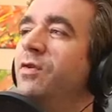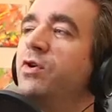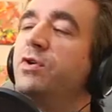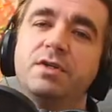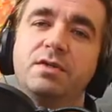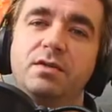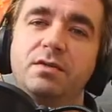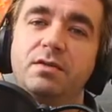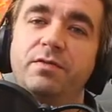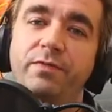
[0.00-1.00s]
They're just
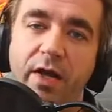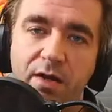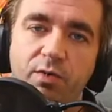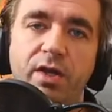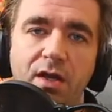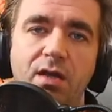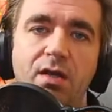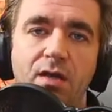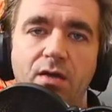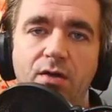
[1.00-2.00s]

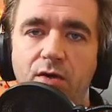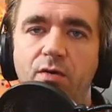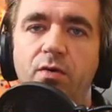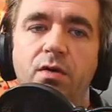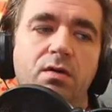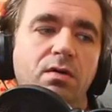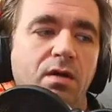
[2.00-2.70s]
fabricating new